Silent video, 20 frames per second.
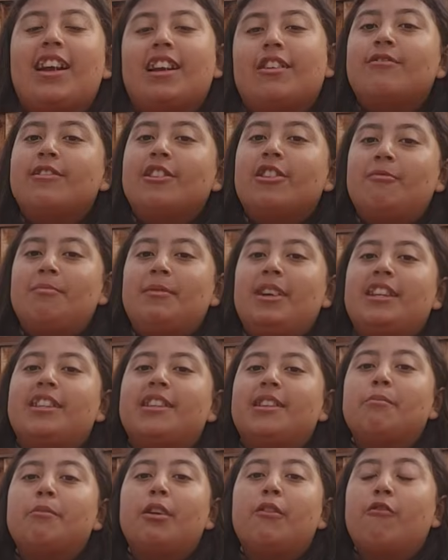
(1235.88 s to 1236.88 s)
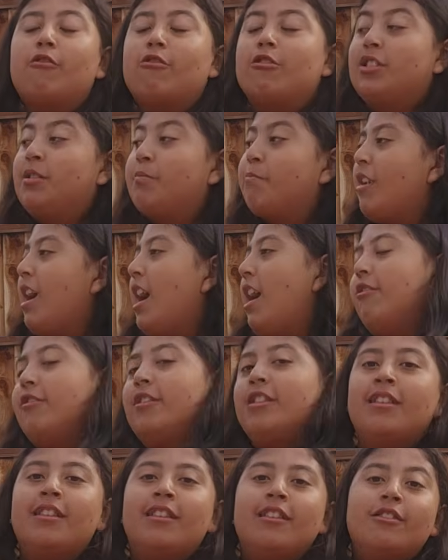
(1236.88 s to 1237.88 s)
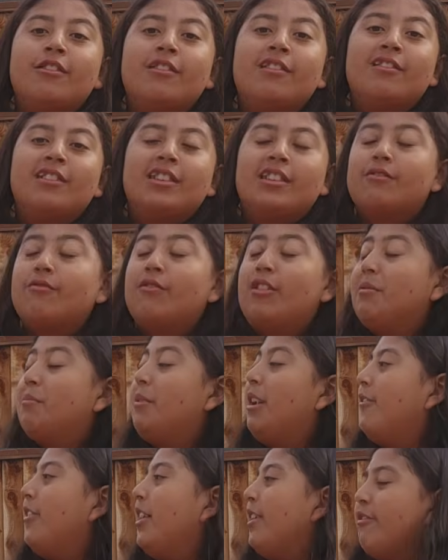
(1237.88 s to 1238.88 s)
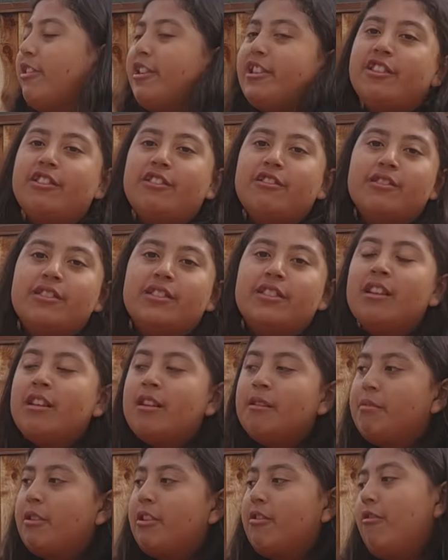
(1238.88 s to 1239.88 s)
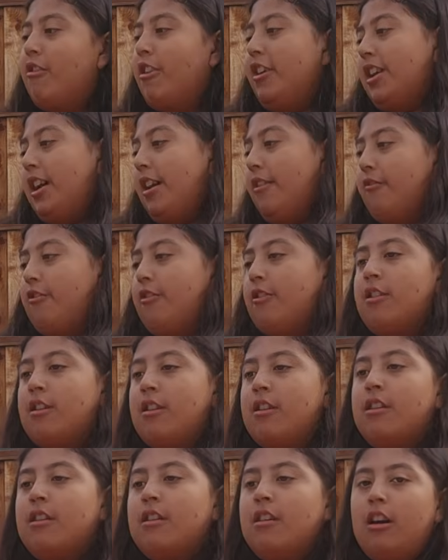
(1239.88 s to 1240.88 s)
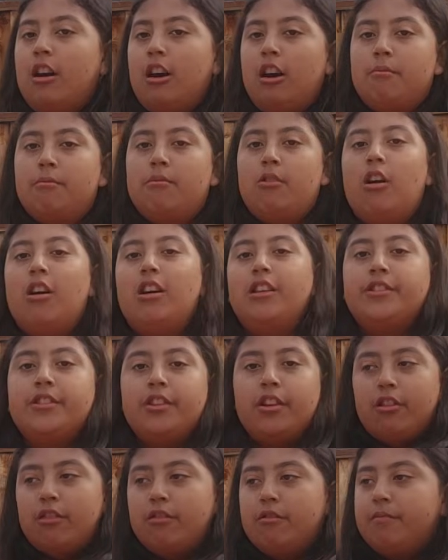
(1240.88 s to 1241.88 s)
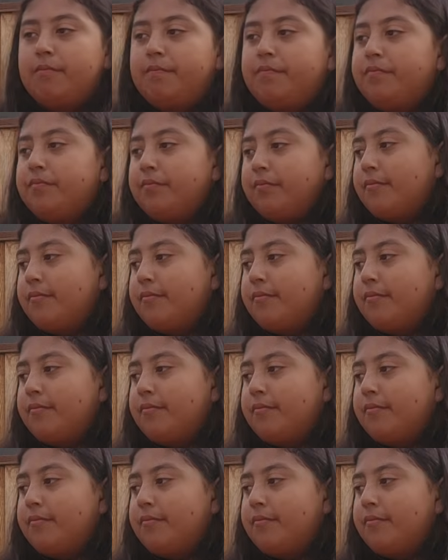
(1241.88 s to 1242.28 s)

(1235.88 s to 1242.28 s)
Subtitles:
is why Quill made him before Sprout, who is one of my favorite tunes, but whatever. Also,